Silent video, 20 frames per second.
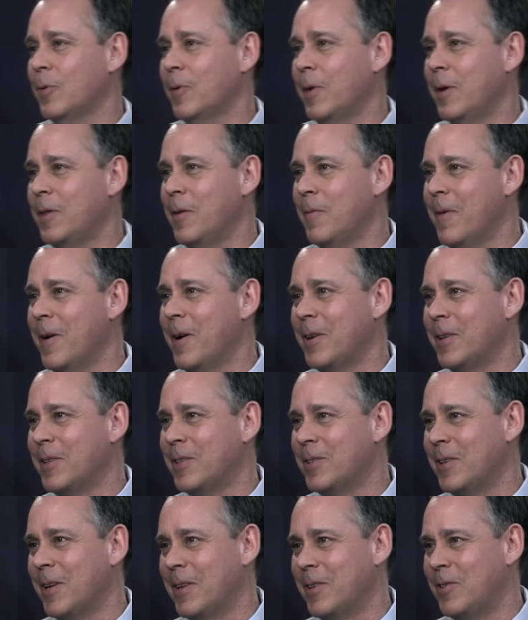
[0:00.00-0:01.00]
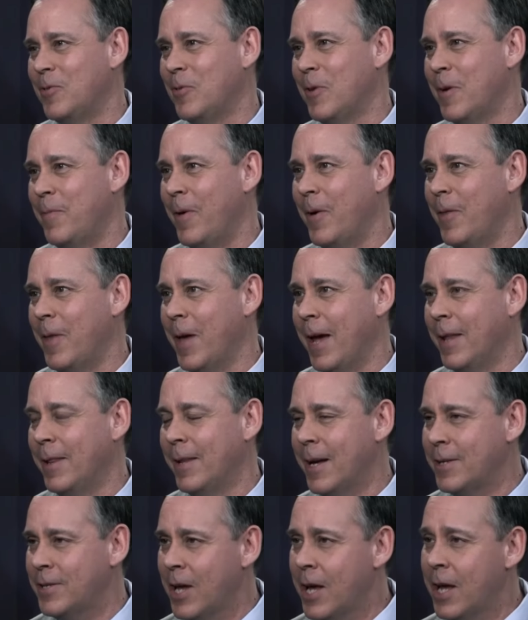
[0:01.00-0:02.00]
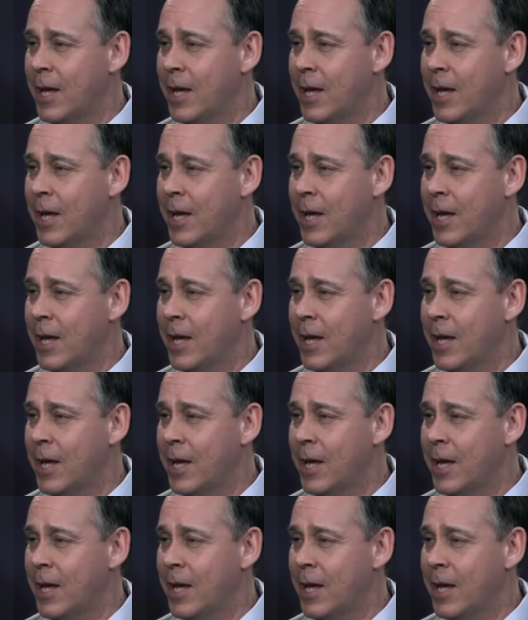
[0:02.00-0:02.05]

to it, right? The Americans uh, chew up all the headlines.